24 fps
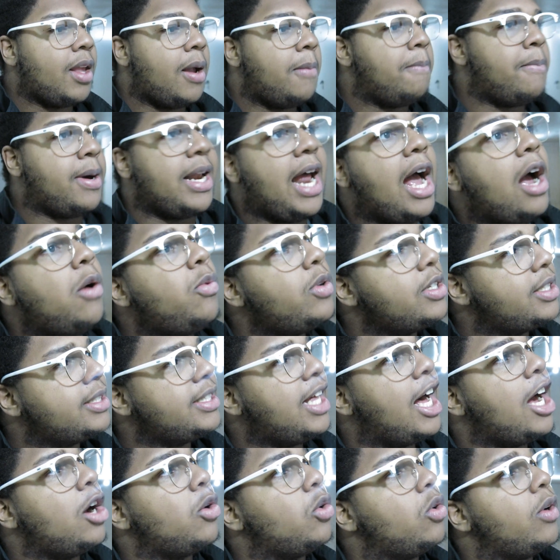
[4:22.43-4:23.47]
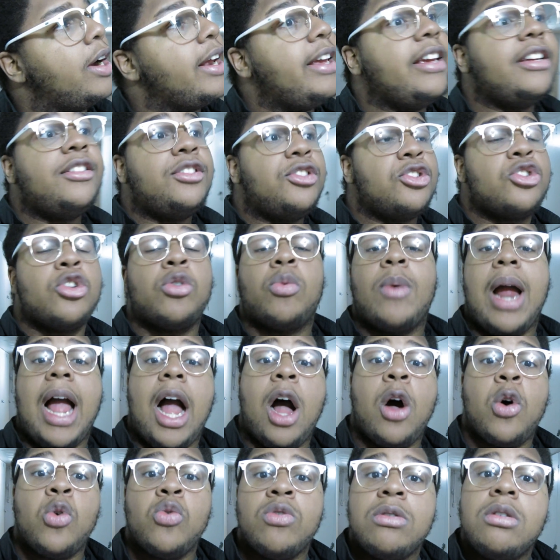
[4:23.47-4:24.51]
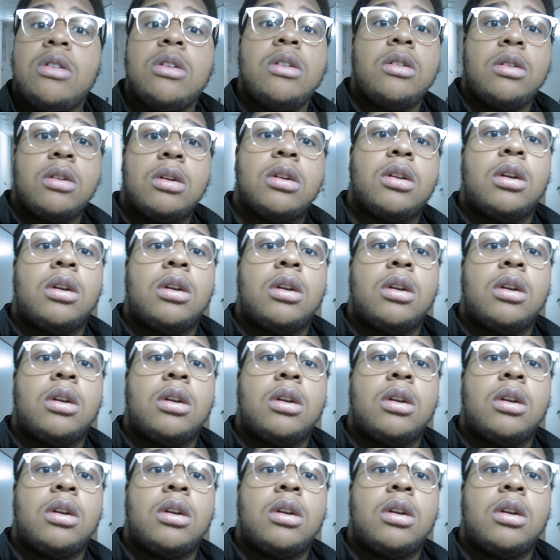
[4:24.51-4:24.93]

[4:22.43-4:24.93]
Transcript: But I was not raised around